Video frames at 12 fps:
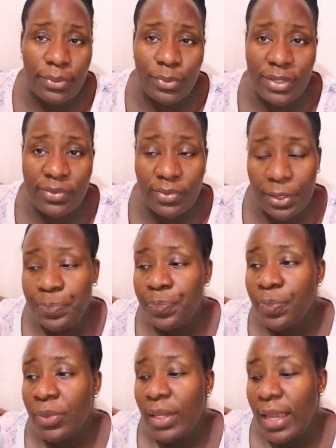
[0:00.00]
whatever.
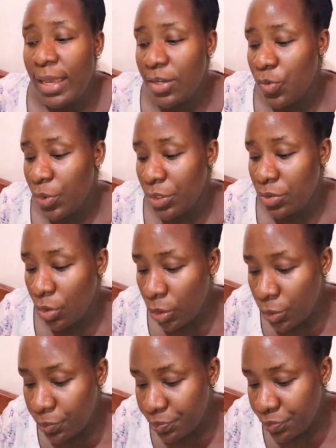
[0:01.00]
Anyway,
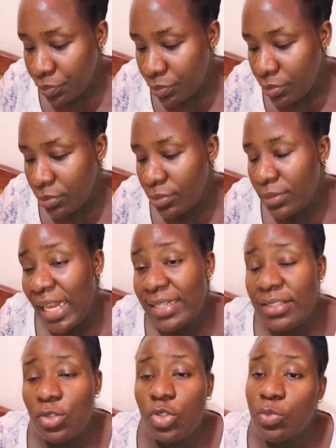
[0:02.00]
so I
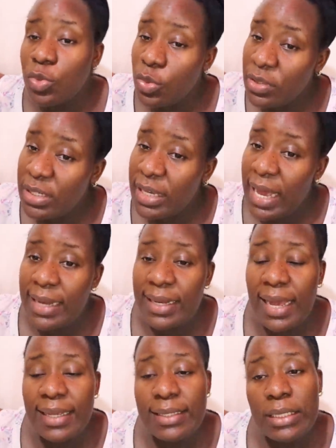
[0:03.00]
listen to music
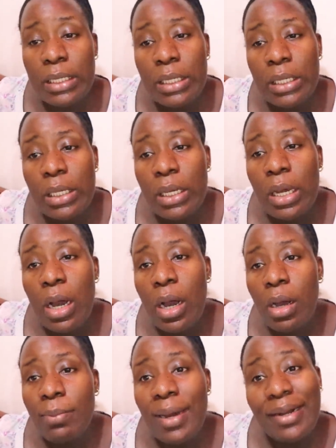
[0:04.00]
and I
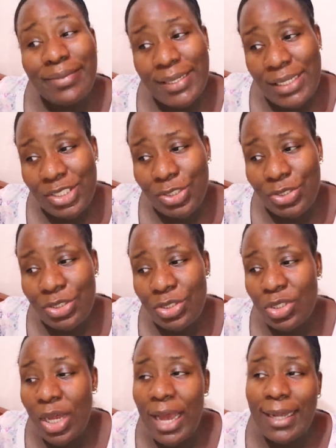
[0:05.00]

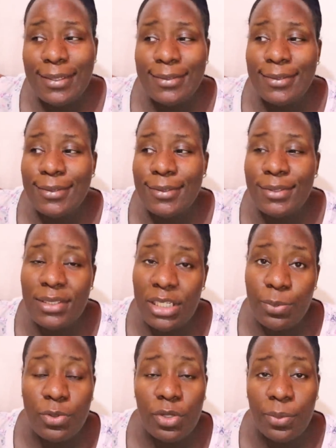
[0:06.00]
arrange and
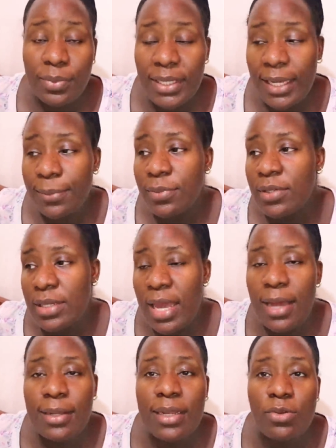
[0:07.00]
sleep sometimes.
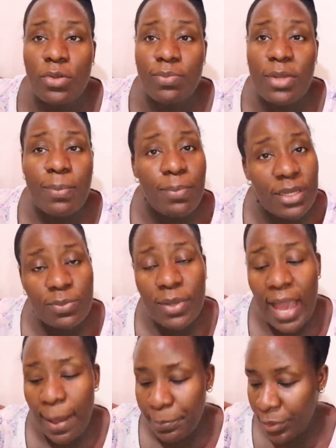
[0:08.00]
Yeah, that's what makes
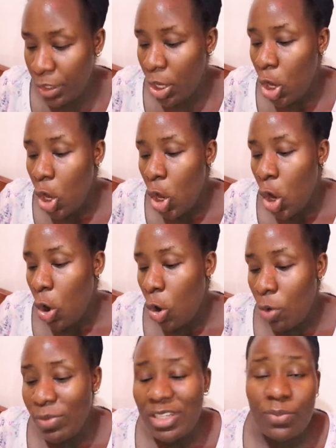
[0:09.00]
me happy
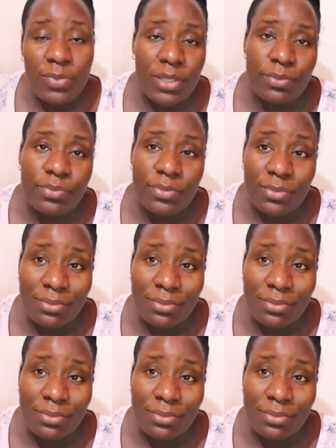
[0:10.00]
or makes me,